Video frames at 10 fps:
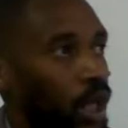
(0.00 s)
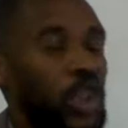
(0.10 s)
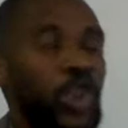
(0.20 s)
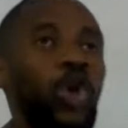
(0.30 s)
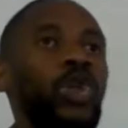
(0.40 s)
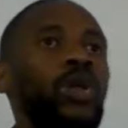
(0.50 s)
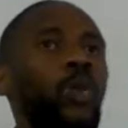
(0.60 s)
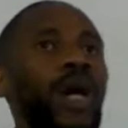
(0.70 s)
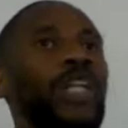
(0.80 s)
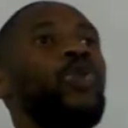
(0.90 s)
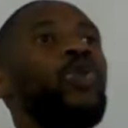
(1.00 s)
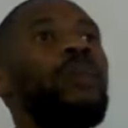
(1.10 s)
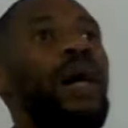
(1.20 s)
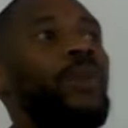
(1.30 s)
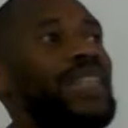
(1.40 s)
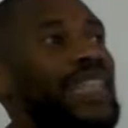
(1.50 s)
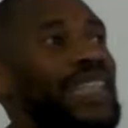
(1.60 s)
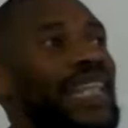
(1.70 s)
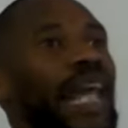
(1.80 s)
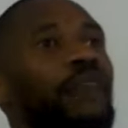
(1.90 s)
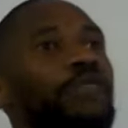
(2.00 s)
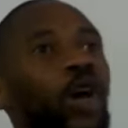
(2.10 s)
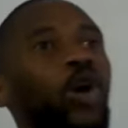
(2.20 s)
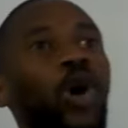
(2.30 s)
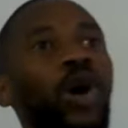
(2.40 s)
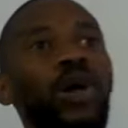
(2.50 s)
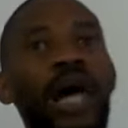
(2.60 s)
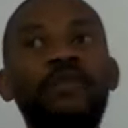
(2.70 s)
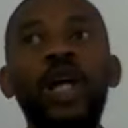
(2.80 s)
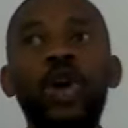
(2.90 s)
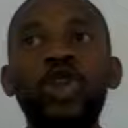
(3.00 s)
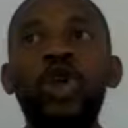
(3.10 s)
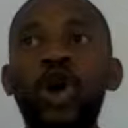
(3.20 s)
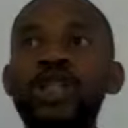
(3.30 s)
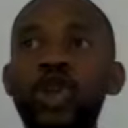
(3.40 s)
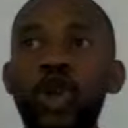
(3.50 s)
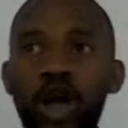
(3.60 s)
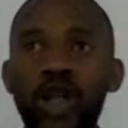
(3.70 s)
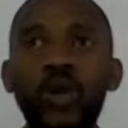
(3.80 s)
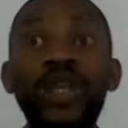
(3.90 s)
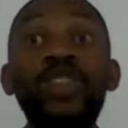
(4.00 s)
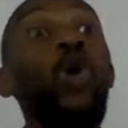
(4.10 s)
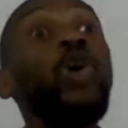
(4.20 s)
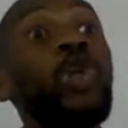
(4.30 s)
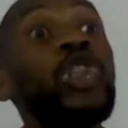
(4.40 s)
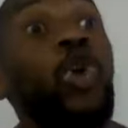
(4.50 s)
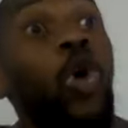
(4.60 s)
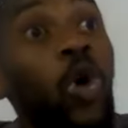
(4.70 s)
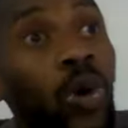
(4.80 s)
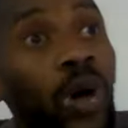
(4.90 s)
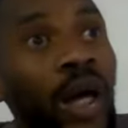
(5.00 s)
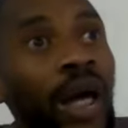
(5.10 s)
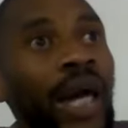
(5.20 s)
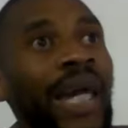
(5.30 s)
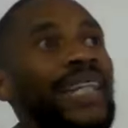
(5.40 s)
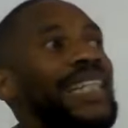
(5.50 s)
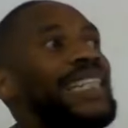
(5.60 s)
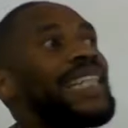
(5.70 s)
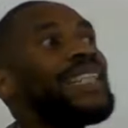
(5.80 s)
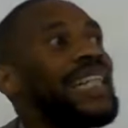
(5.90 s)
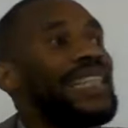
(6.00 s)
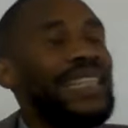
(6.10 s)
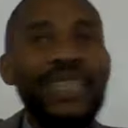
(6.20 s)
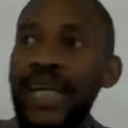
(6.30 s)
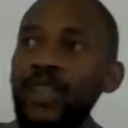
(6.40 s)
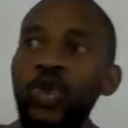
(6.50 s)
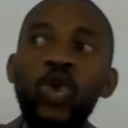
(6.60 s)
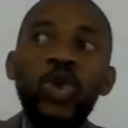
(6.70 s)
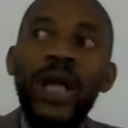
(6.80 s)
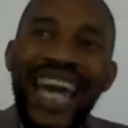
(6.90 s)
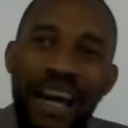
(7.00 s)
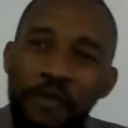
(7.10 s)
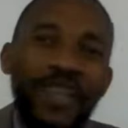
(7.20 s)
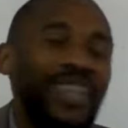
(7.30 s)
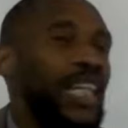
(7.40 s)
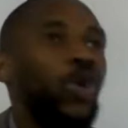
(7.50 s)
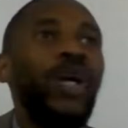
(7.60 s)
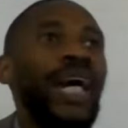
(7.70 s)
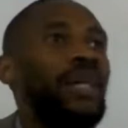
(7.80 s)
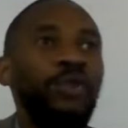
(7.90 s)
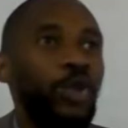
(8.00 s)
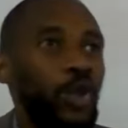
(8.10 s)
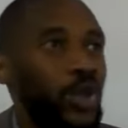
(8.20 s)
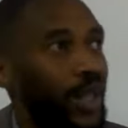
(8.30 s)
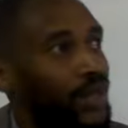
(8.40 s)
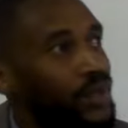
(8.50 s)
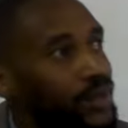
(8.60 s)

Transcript: So when the Bible says, love the God, love the Lord the God, your God with all your soul, it is suggesting that do everything you can before you die.